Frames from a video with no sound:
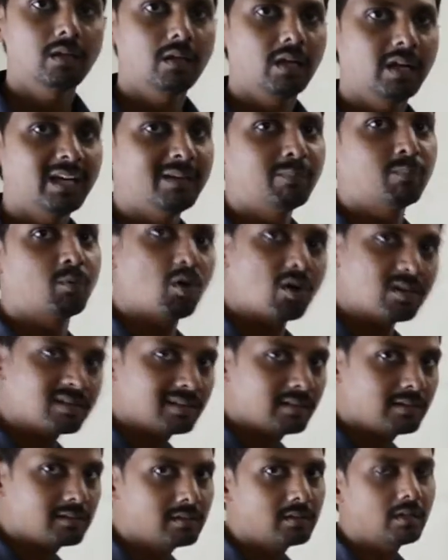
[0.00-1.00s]
any
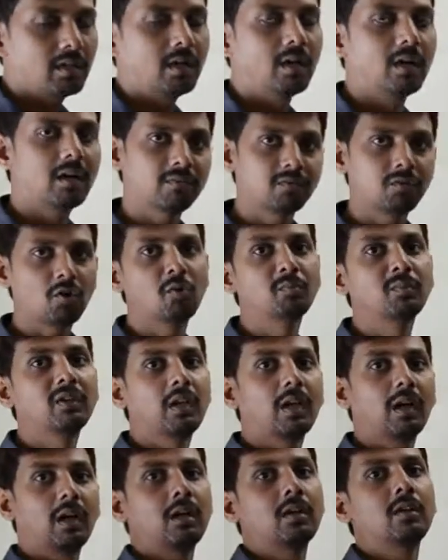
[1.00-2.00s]
process or
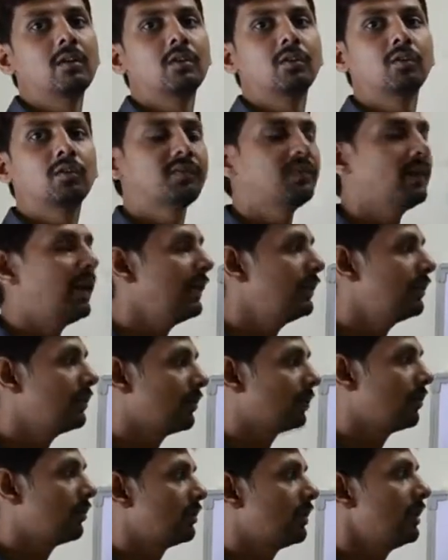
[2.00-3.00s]
formula to find
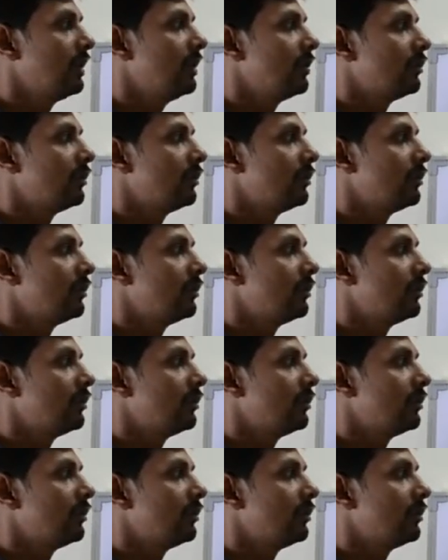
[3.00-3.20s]
out,